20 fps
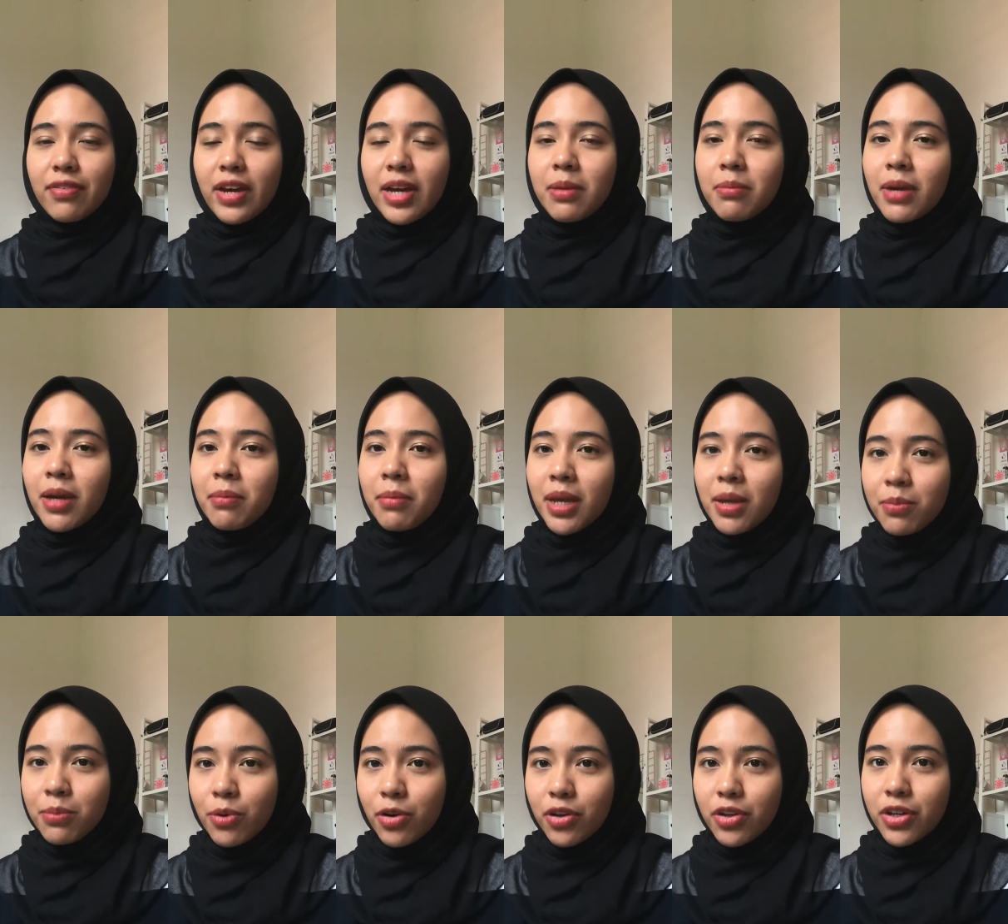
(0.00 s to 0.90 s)
And my
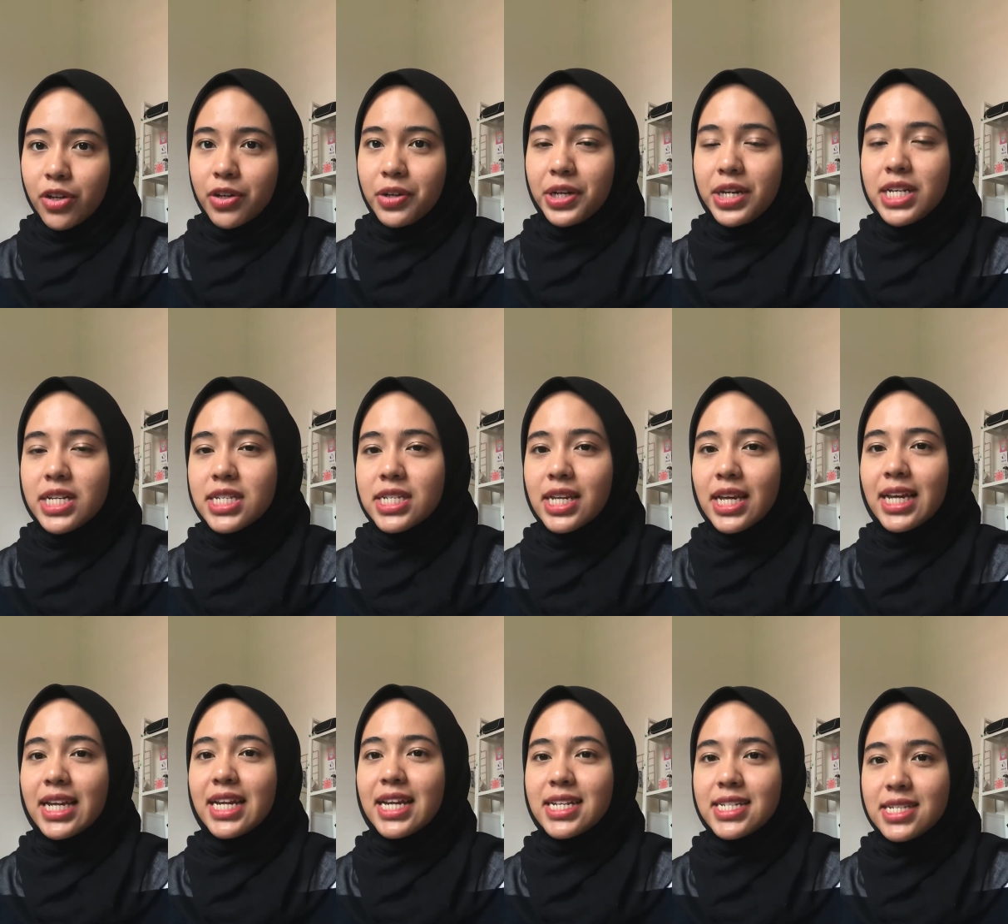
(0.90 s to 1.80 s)
main point here is
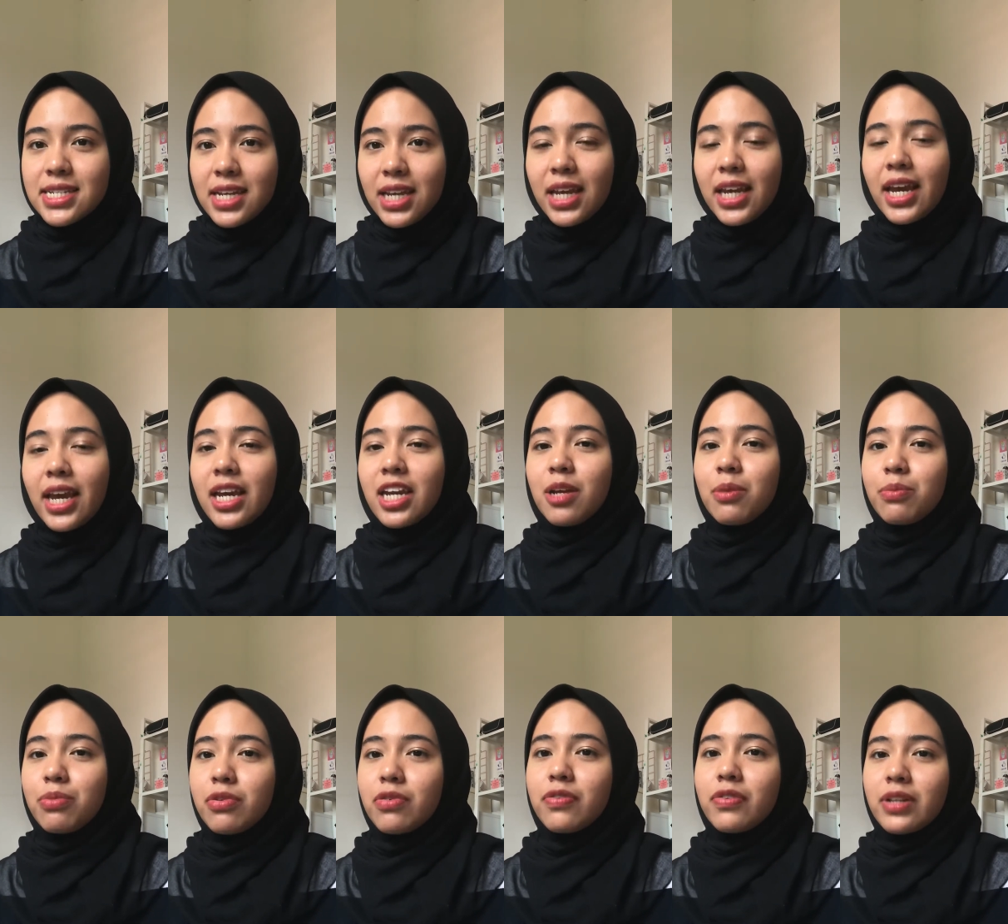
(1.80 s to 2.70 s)
listening can
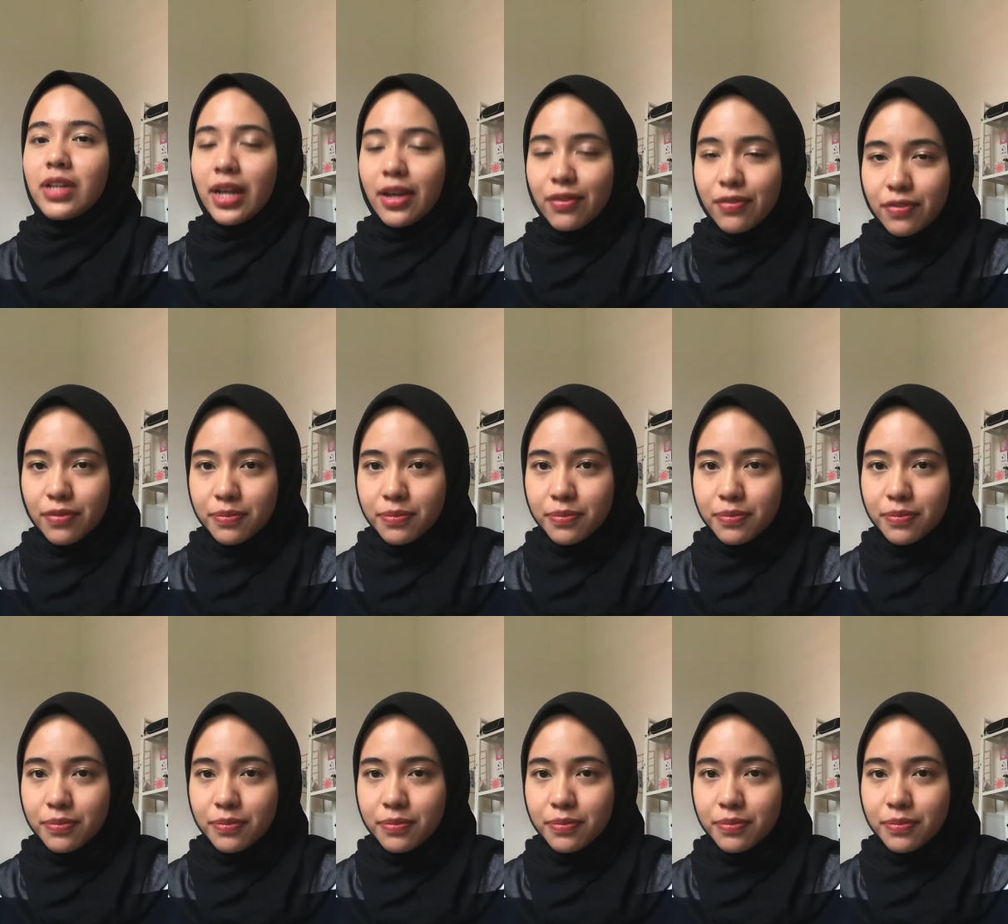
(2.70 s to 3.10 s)
improve your life.